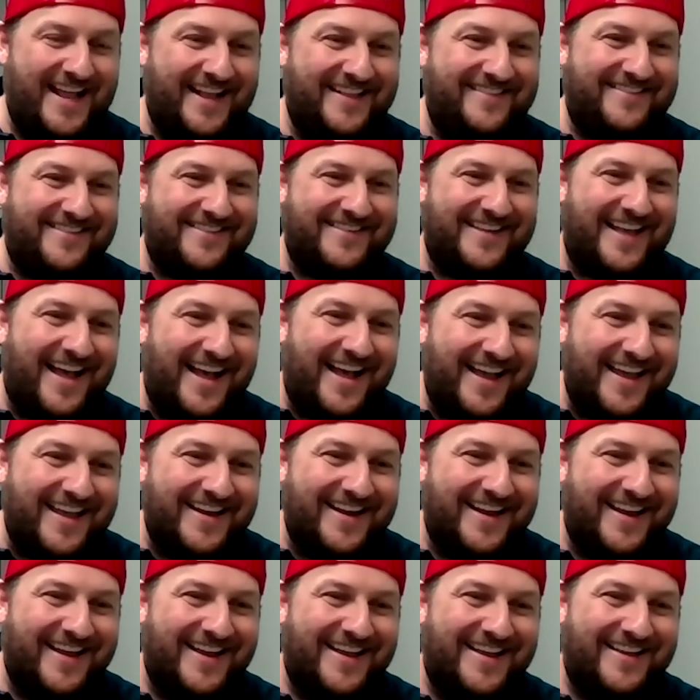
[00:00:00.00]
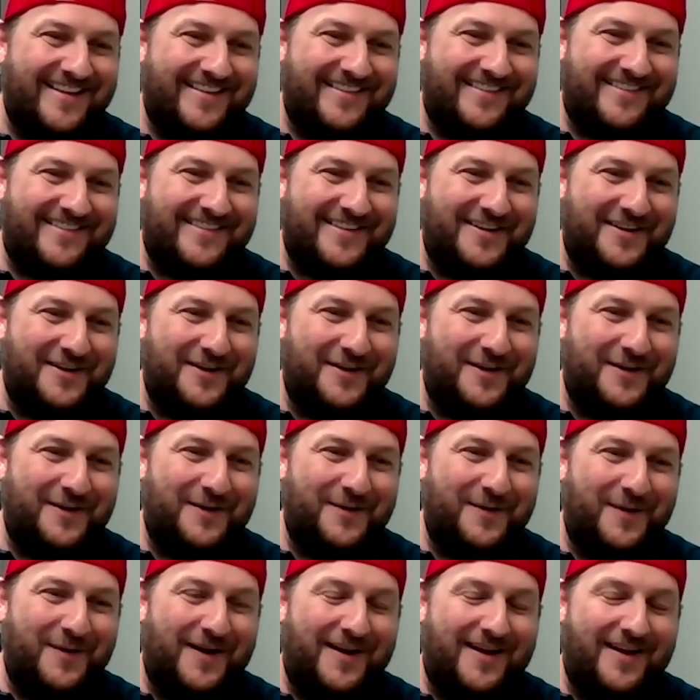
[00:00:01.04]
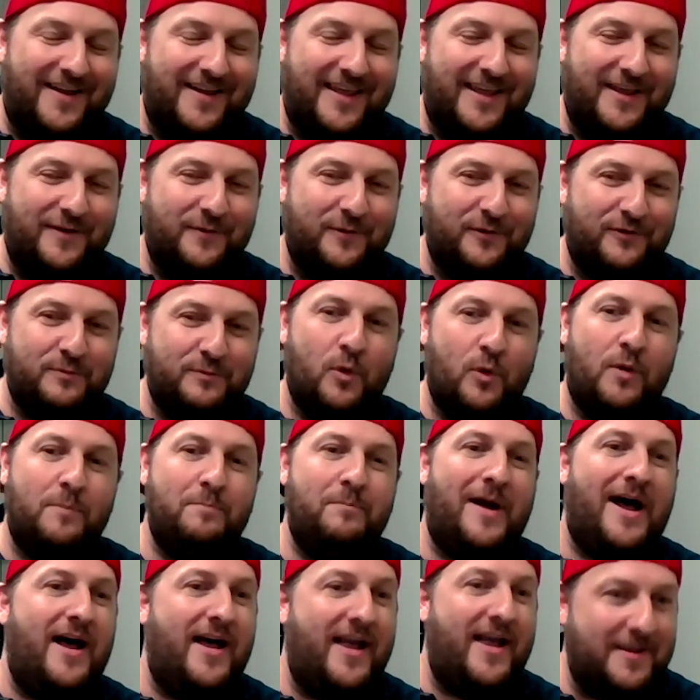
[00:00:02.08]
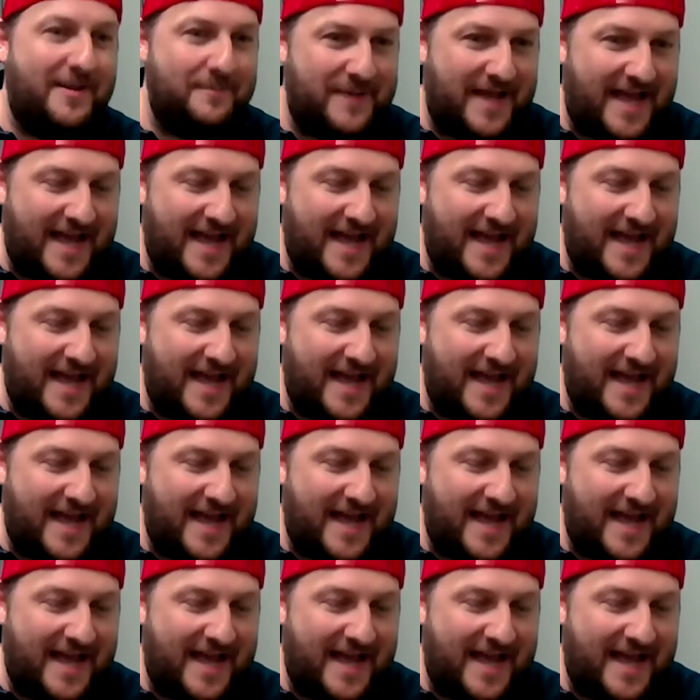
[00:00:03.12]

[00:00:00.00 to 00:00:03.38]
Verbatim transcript: hat side. So it was more buying. If